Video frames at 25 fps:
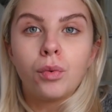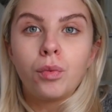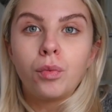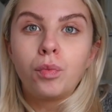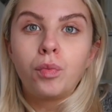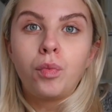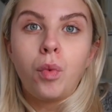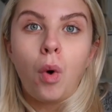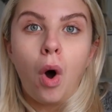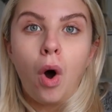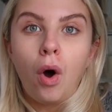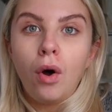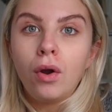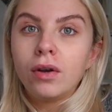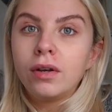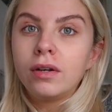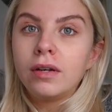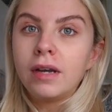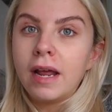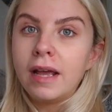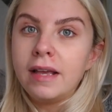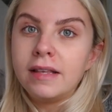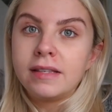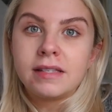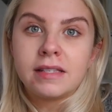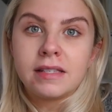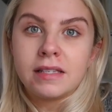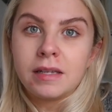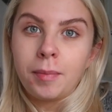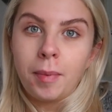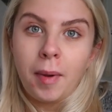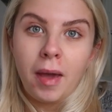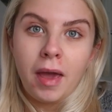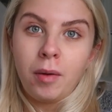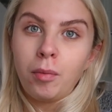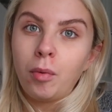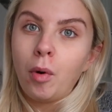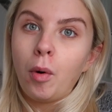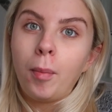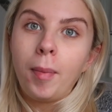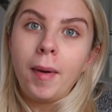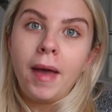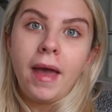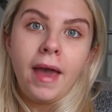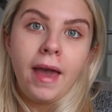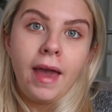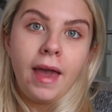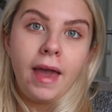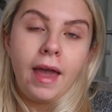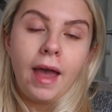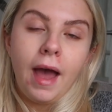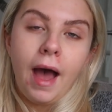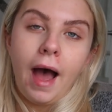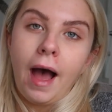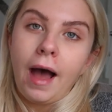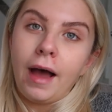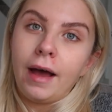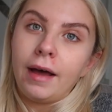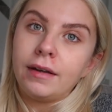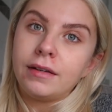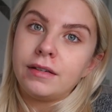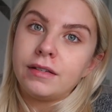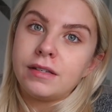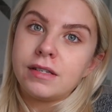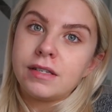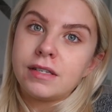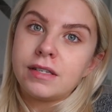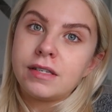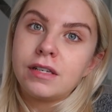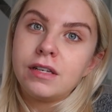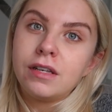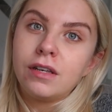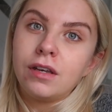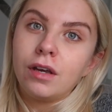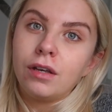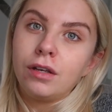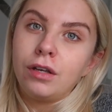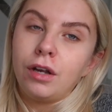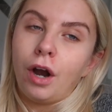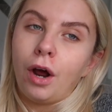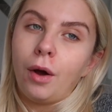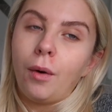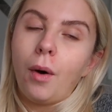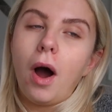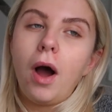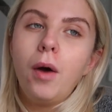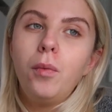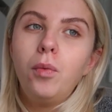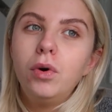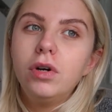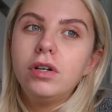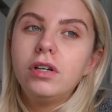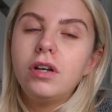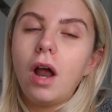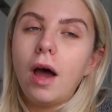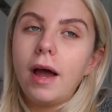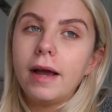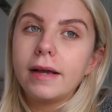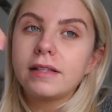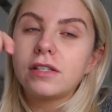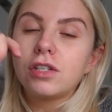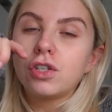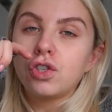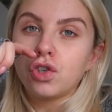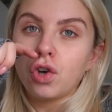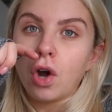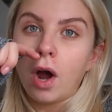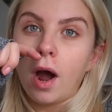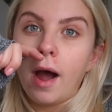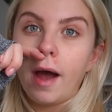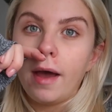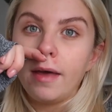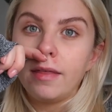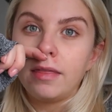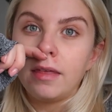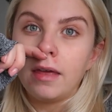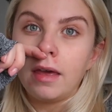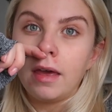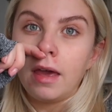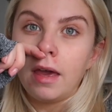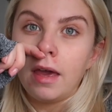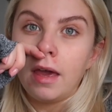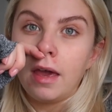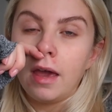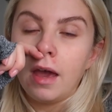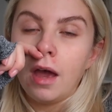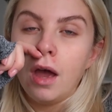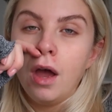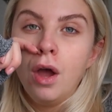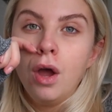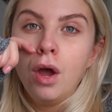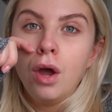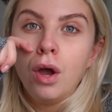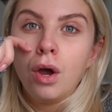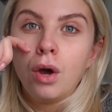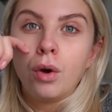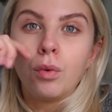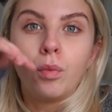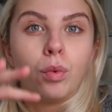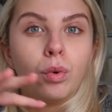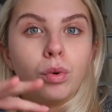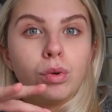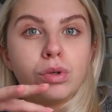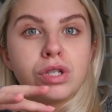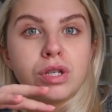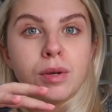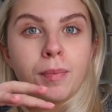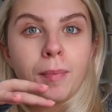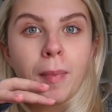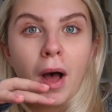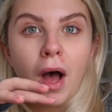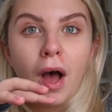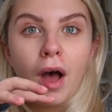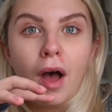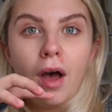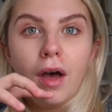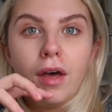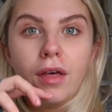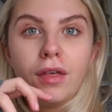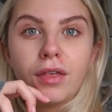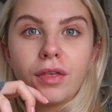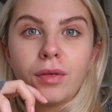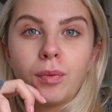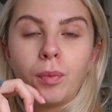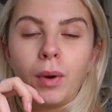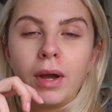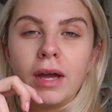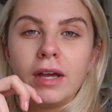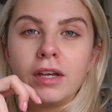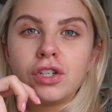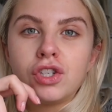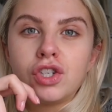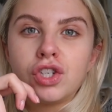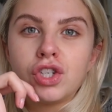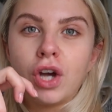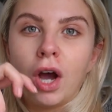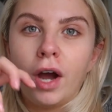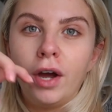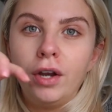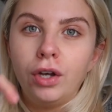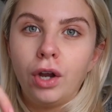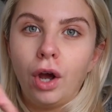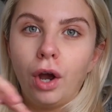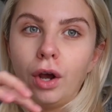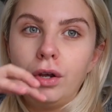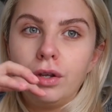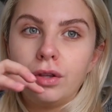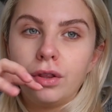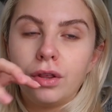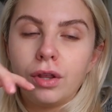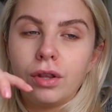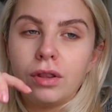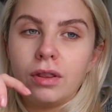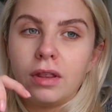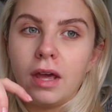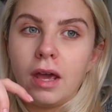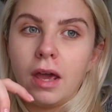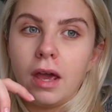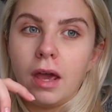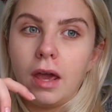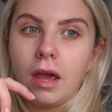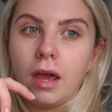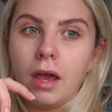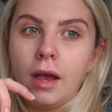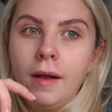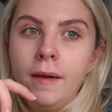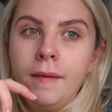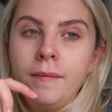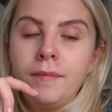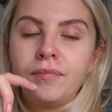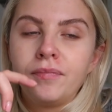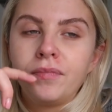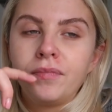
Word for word: what needs to be will be, and you know, I would like to try the water birth, which I know that the